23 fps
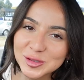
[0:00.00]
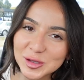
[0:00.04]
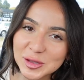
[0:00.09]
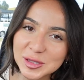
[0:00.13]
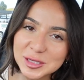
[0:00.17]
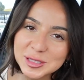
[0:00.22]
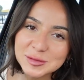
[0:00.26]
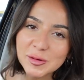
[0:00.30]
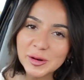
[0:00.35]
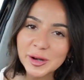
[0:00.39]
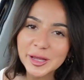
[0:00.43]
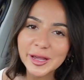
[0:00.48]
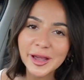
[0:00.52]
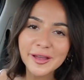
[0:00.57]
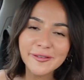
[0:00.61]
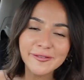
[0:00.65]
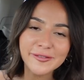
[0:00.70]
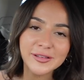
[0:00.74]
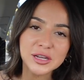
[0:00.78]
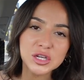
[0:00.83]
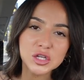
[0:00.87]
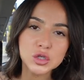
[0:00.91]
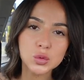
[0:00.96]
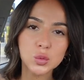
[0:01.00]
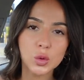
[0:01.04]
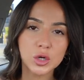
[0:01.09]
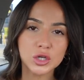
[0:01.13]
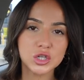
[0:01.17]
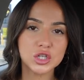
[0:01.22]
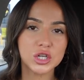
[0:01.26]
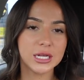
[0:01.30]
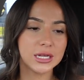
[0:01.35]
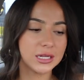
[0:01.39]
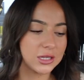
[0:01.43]
So this morning I finished
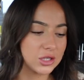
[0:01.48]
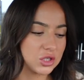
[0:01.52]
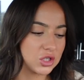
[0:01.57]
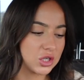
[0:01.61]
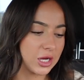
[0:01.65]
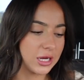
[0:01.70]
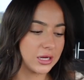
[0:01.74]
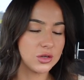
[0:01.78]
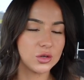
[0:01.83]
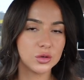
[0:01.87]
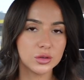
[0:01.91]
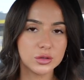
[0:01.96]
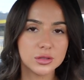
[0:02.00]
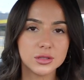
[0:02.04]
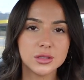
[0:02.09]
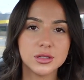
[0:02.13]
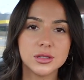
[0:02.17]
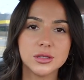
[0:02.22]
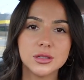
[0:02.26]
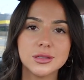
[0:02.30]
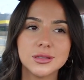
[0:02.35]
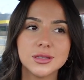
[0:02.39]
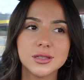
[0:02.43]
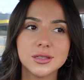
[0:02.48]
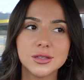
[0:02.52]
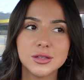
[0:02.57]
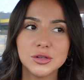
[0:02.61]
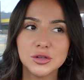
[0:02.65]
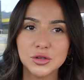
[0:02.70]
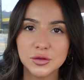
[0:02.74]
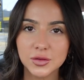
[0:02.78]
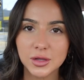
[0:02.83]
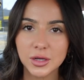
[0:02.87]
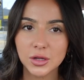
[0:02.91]
watching Shane Dawson's
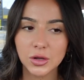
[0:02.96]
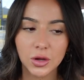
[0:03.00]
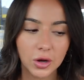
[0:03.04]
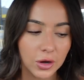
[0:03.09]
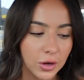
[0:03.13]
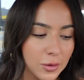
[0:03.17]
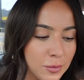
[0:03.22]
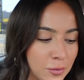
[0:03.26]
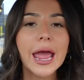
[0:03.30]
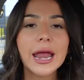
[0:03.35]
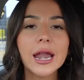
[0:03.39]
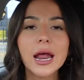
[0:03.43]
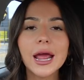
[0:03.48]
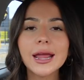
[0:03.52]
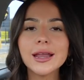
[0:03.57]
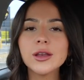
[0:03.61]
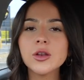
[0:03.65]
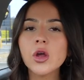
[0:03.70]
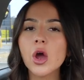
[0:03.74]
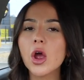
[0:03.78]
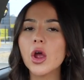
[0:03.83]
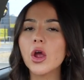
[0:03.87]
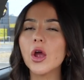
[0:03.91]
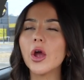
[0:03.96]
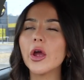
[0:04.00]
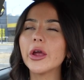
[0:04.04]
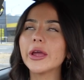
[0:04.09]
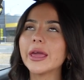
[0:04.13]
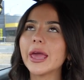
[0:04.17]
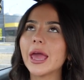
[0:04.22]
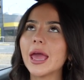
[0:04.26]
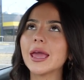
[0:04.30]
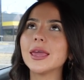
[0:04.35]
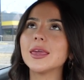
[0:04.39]
new video. And I know,
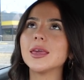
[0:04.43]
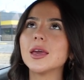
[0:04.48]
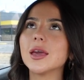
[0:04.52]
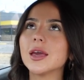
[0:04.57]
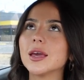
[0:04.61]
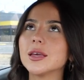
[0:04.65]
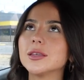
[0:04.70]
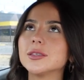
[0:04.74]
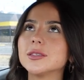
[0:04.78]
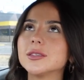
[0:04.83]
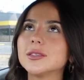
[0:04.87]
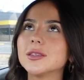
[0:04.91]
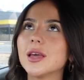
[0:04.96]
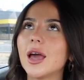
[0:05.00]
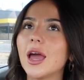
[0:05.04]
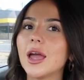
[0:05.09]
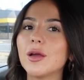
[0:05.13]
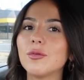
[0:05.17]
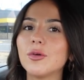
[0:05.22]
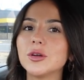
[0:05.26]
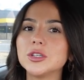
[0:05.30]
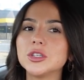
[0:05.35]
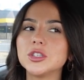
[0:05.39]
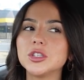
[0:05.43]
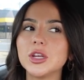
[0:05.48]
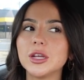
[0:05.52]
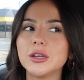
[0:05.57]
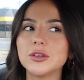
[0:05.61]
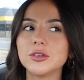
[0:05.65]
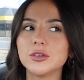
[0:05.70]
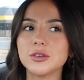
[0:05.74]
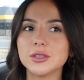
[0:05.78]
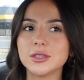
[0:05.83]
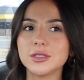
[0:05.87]
okay, yes, I watched
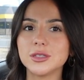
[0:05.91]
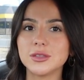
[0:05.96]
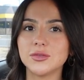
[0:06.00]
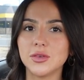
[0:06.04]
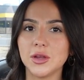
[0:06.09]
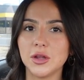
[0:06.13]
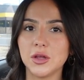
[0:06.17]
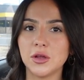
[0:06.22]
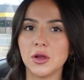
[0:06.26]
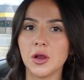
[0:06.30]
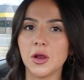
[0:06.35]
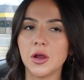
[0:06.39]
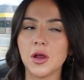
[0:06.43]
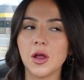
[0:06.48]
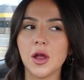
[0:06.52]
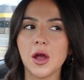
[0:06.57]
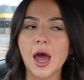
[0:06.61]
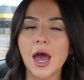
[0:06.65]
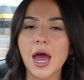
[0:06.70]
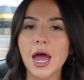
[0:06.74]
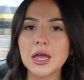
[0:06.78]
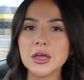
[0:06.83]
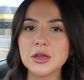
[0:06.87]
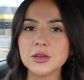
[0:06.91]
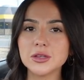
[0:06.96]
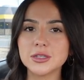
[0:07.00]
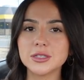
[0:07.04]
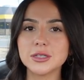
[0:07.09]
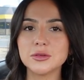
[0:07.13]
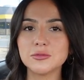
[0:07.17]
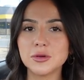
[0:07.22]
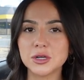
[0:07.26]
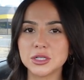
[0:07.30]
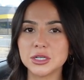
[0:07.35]
Shane Dawson's video. I
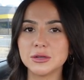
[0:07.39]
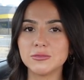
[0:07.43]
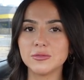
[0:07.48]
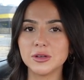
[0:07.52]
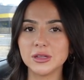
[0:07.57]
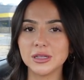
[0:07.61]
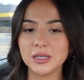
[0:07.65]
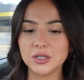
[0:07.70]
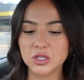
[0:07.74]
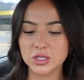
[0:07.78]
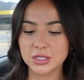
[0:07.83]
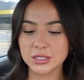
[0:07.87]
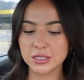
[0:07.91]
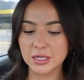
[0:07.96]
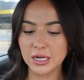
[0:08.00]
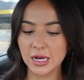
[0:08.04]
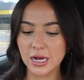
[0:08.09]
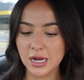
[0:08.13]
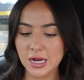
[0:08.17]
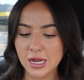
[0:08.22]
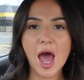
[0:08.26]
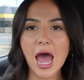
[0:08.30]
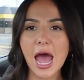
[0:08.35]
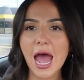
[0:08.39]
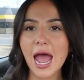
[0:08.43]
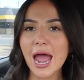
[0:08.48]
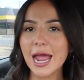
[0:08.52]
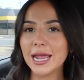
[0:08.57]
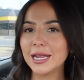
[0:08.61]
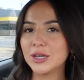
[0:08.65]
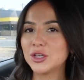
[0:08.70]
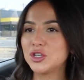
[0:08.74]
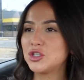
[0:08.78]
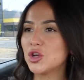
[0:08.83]
used to watch him religiously.
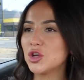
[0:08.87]
I